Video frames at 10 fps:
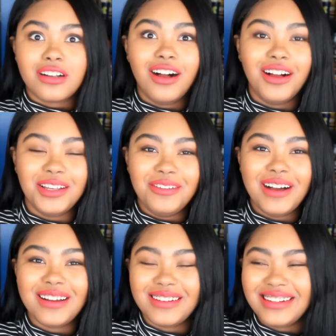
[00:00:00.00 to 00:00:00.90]
call you
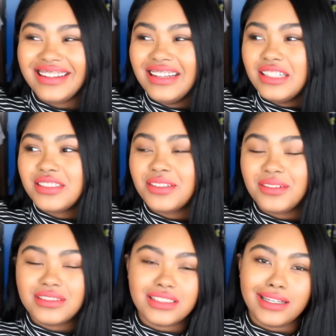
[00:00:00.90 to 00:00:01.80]
out on it
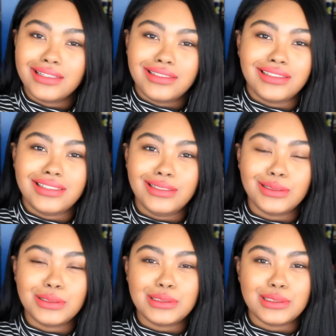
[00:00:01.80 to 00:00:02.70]
so it's like it's just
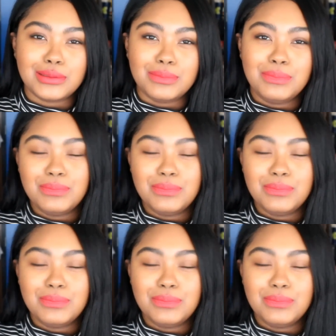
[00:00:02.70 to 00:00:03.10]
easier to just